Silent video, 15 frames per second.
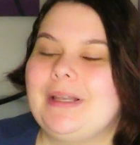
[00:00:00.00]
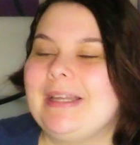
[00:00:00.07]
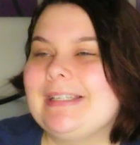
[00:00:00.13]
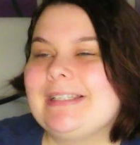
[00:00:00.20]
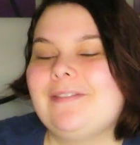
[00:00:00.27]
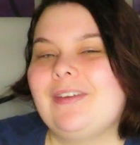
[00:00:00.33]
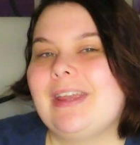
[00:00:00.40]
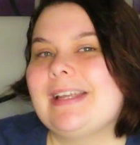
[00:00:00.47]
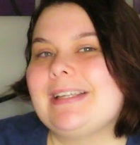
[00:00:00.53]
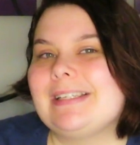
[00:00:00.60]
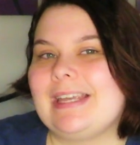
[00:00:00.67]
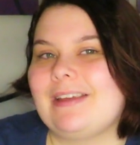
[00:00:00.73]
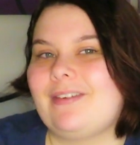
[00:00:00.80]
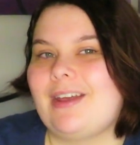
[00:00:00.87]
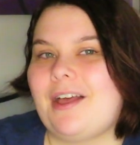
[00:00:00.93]
please don't forget
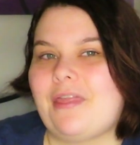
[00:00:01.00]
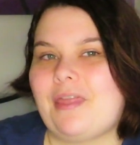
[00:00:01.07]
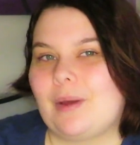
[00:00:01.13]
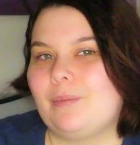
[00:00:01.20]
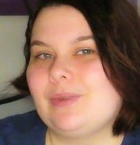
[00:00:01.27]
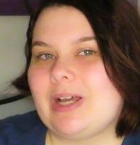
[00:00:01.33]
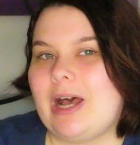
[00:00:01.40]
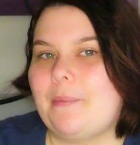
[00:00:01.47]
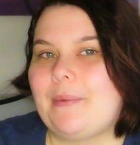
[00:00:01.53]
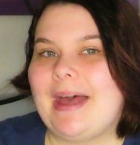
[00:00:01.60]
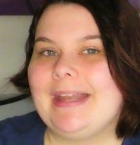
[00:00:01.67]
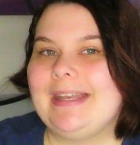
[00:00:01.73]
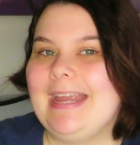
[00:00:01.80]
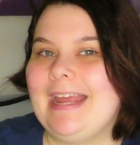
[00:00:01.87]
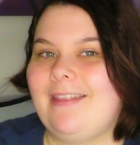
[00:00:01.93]
to give it a thumbs up
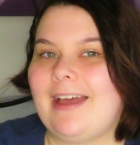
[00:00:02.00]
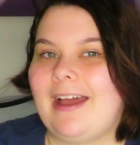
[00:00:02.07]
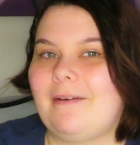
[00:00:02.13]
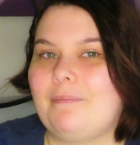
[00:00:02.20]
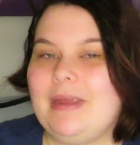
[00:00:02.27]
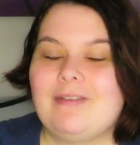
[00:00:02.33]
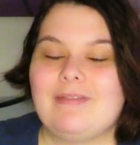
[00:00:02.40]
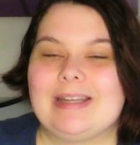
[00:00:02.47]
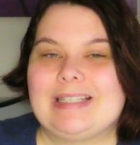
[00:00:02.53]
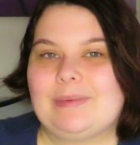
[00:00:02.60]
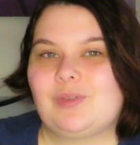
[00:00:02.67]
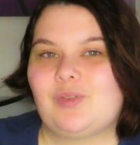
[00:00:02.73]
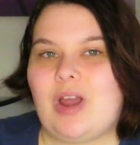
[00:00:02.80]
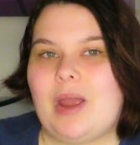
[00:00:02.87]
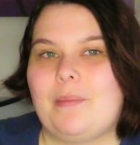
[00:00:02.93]
and hit that big red
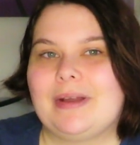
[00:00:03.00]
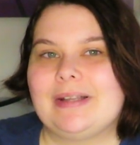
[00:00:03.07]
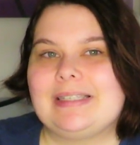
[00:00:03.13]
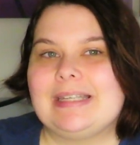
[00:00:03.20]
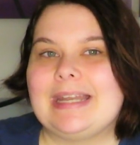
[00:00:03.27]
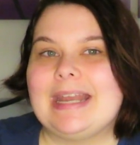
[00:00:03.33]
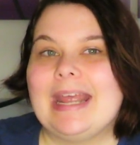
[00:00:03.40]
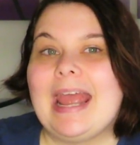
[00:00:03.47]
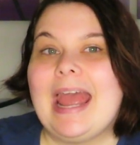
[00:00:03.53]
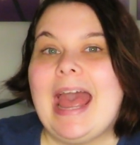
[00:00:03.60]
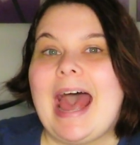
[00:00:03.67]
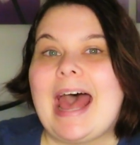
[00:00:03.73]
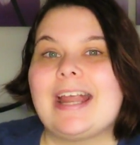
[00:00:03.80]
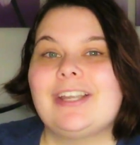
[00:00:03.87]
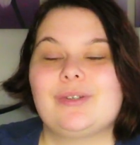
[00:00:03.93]
subscribe button,
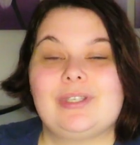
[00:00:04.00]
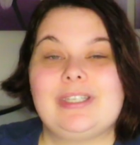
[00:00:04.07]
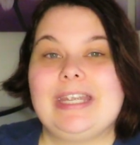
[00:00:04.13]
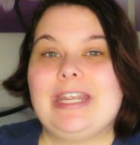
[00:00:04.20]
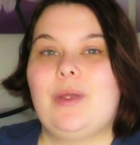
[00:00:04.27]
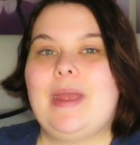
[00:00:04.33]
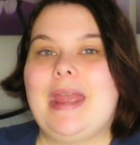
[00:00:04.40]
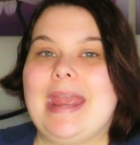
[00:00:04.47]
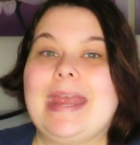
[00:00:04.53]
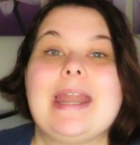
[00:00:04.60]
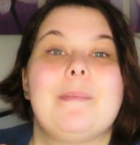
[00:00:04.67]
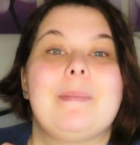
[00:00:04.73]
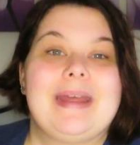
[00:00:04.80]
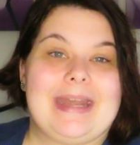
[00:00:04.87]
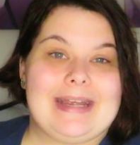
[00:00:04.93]
and I shall see you
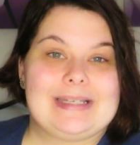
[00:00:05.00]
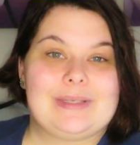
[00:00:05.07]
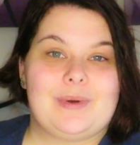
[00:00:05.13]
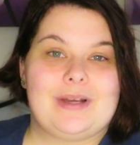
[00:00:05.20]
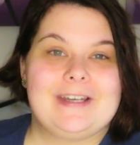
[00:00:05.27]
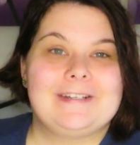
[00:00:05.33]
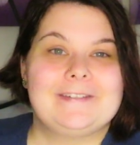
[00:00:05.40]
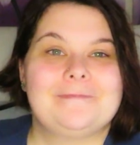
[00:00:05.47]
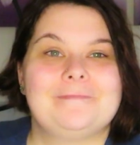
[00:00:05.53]
in my next one.